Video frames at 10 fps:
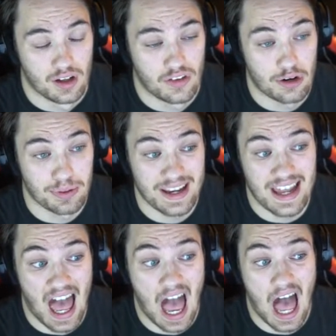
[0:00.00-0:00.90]
They're playing
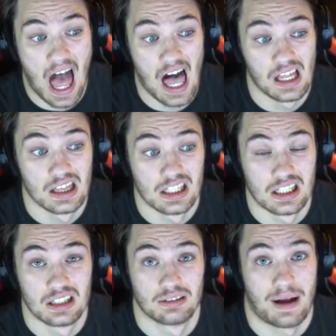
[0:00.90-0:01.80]

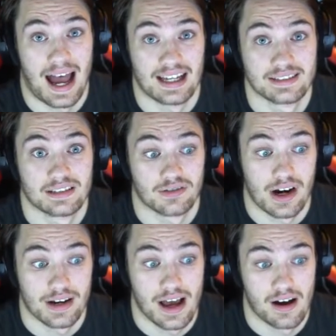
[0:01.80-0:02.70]
hella passive
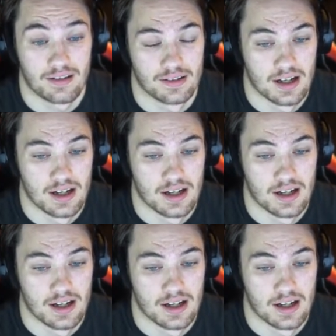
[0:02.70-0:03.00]
right now.